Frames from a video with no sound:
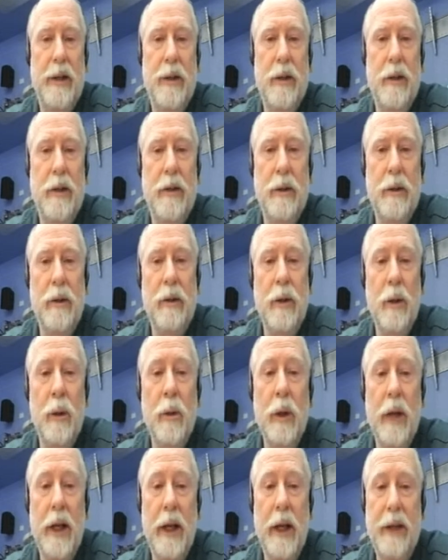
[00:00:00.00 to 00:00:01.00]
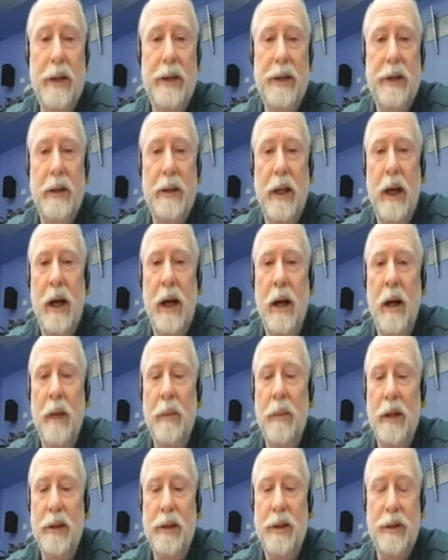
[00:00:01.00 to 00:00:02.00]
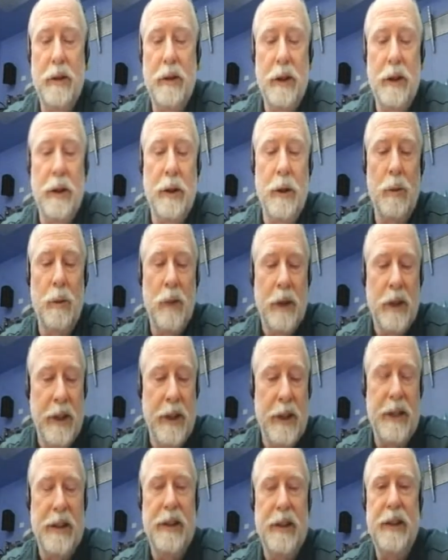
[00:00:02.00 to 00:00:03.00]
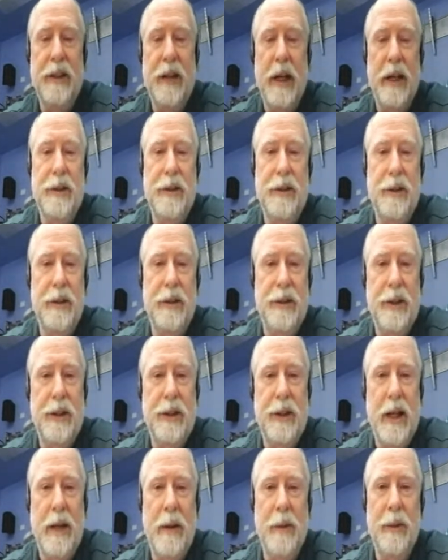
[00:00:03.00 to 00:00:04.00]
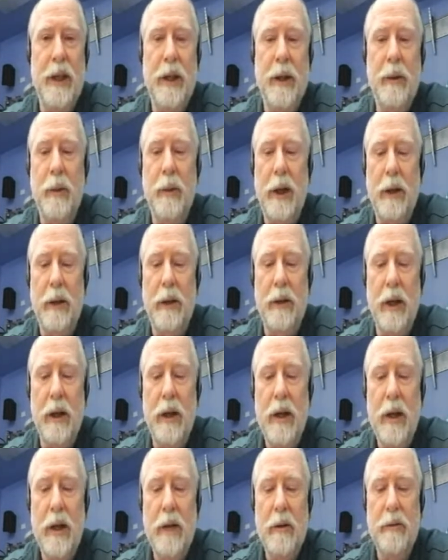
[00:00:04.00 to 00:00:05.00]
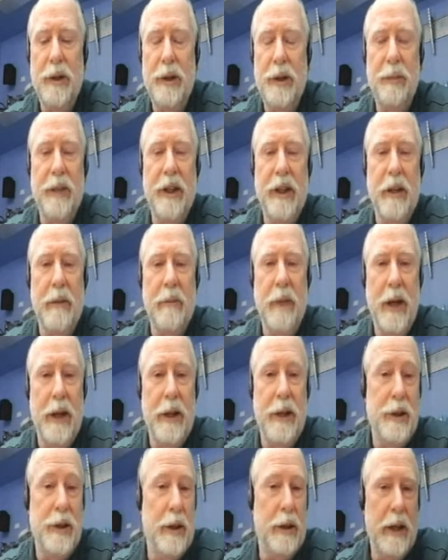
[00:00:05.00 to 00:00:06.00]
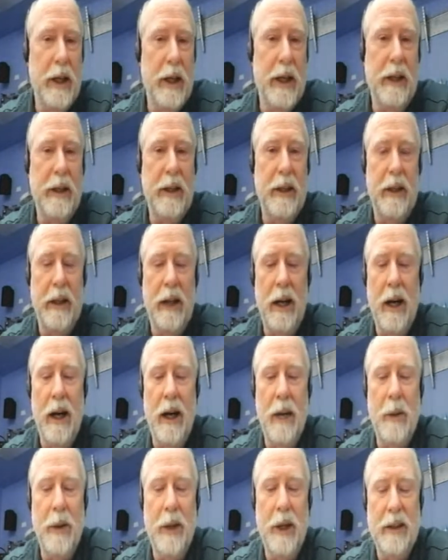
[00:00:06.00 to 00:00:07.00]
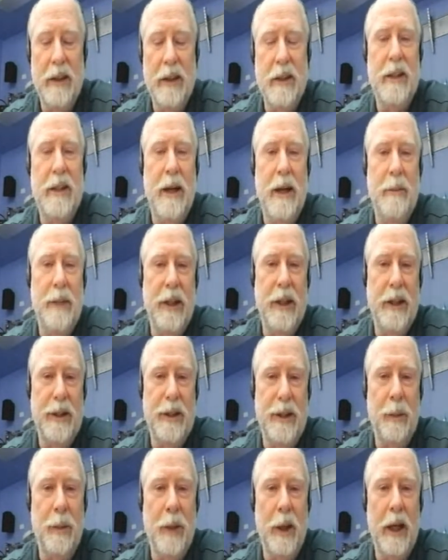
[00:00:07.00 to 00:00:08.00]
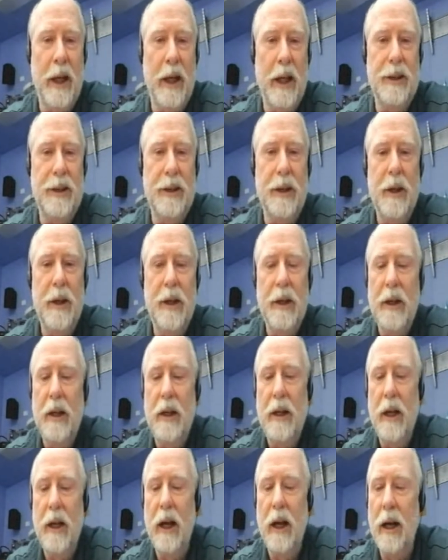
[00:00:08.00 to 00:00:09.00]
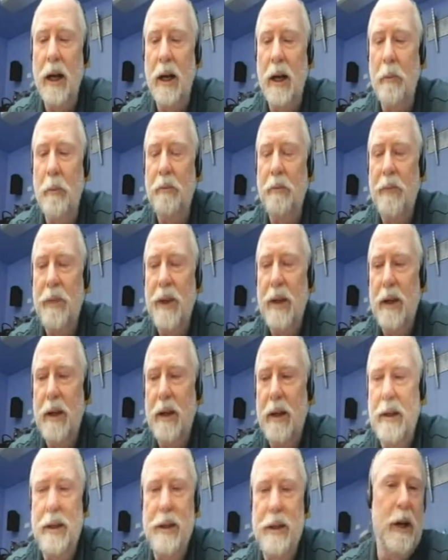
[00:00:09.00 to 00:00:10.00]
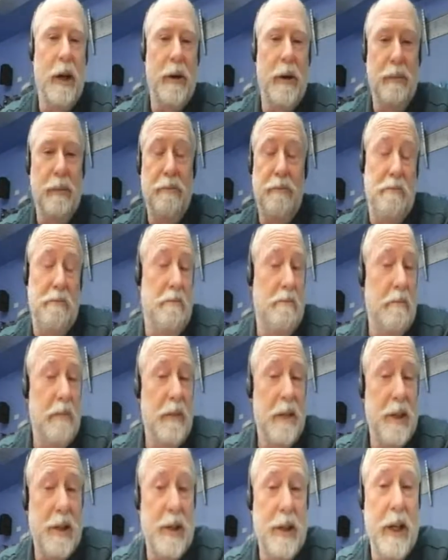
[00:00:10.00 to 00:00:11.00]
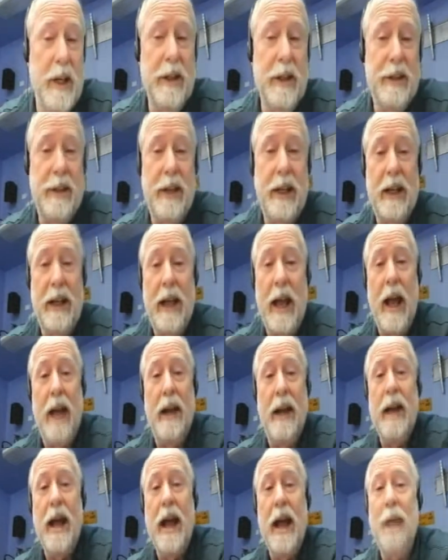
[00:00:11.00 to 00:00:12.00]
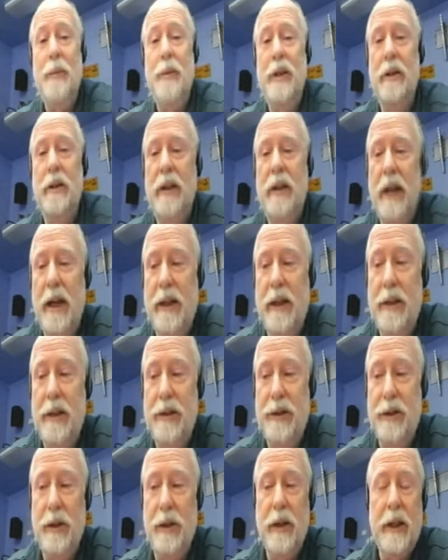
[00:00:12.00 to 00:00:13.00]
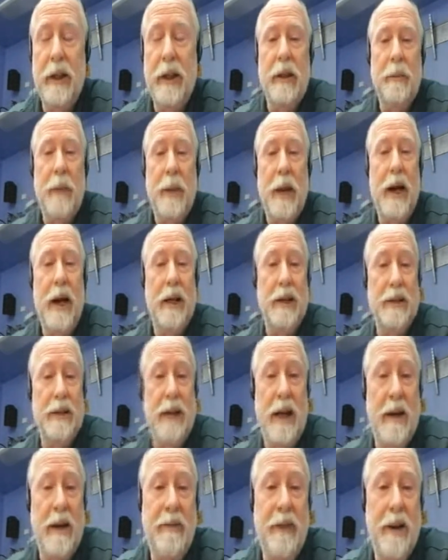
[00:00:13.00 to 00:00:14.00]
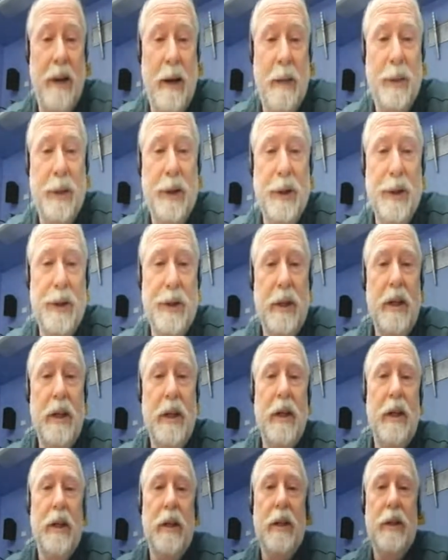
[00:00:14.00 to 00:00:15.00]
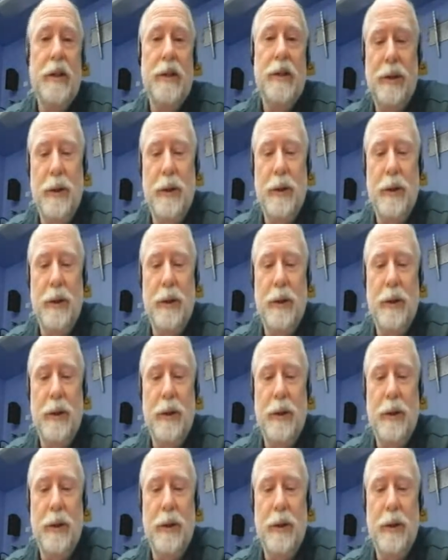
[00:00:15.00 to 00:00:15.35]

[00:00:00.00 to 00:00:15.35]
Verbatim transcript: to no leaks um, and certainly don't want any disasters happening where uh, we spring a major leak um, and contaminate the place. Yeah. Um, these are things that can happen and certainly in the past have happened. So